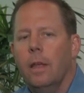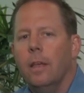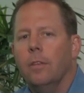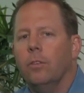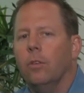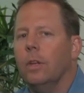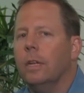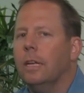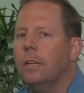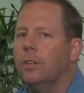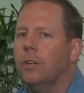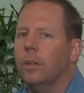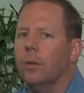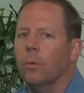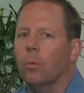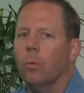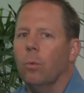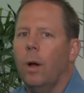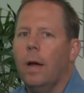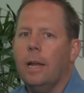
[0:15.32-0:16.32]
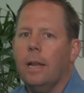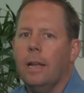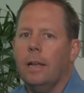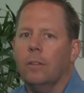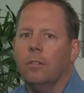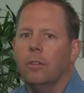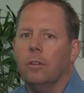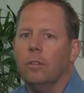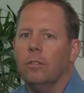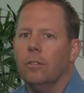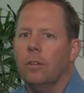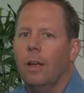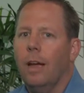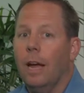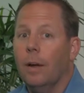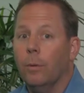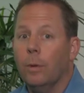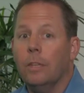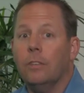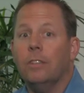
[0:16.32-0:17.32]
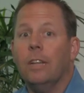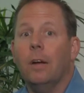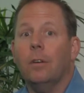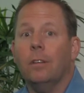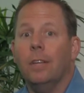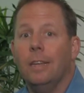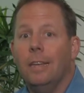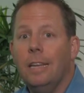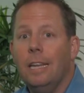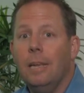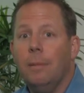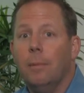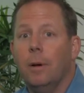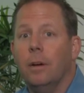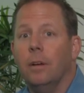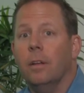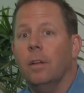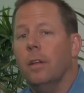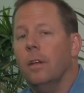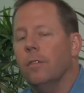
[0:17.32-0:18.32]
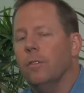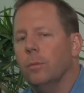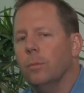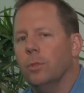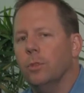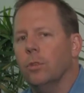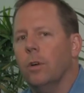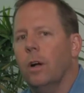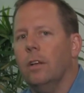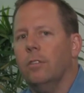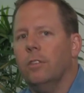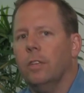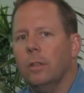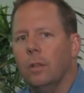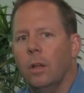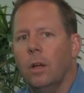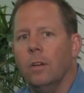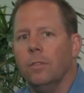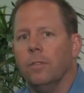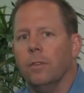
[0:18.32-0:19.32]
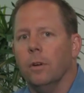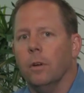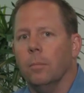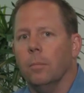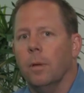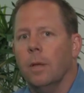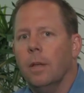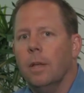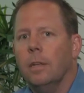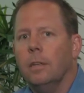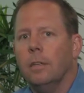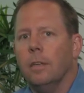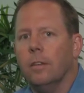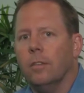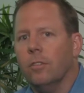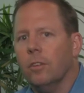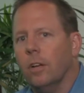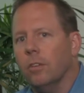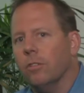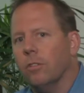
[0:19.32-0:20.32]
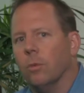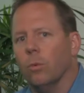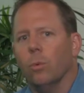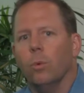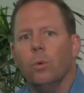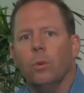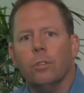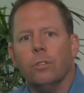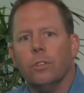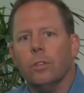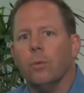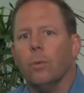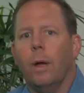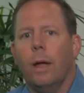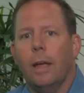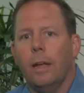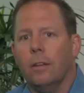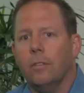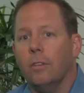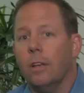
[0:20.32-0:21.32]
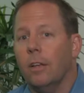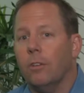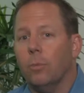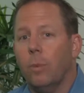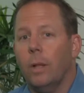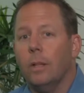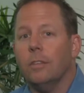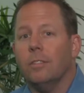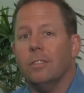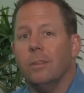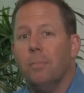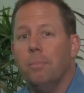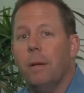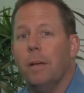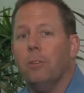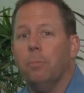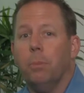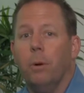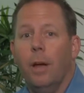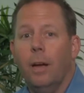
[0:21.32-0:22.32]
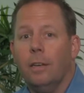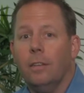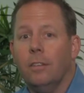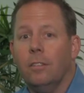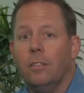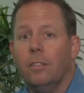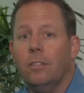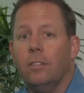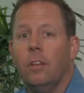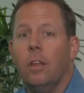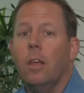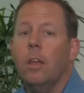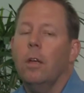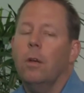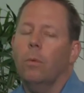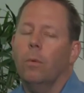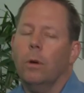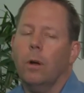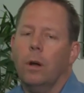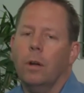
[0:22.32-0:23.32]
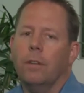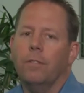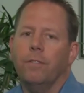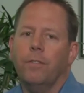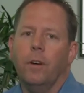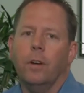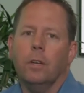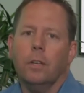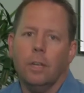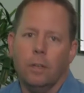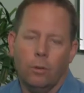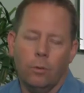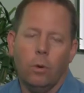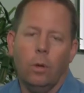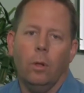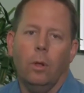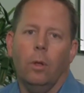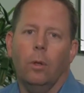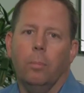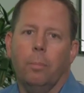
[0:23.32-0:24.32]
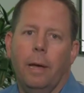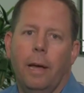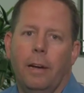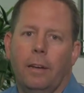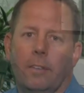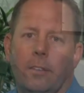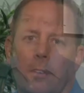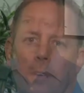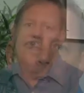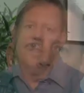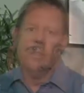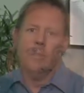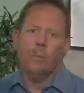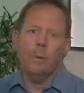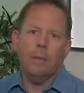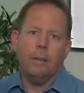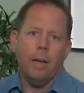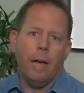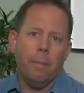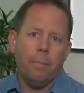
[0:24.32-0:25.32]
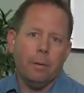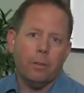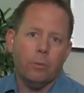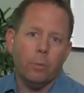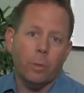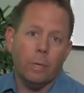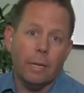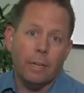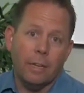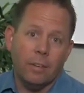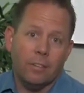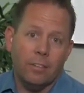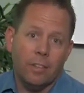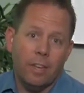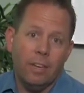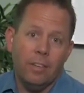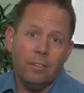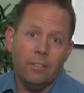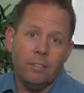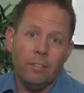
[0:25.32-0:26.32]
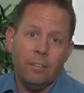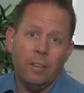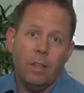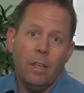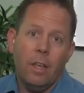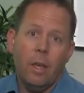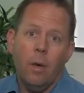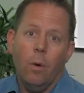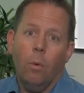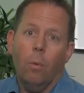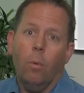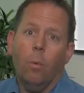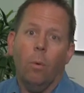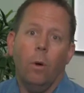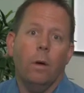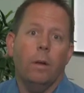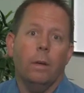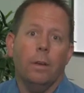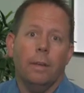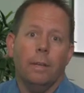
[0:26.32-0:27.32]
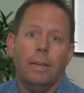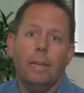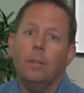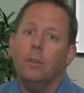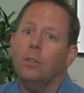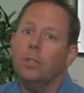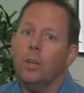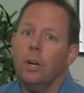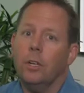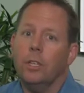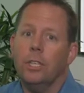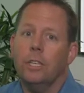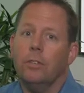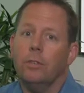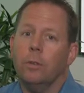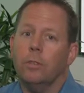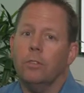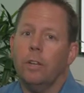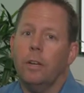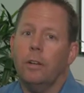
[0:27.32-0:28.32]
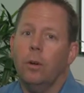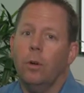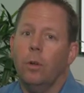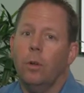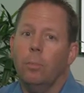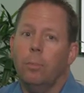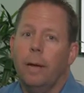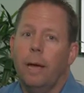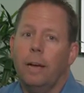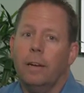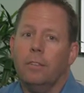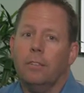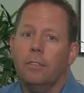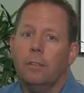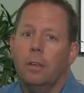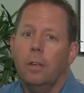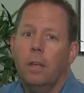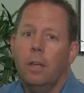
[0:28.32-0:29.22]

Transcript: So to get you the right answers, I reached out to Nema from Geraci Law Firm to discuss the rules, the regs, as well as some best practices regarding fund control holdbacks. 3 topics we're going to discuss. 1, can you charge interest on your holdbacks?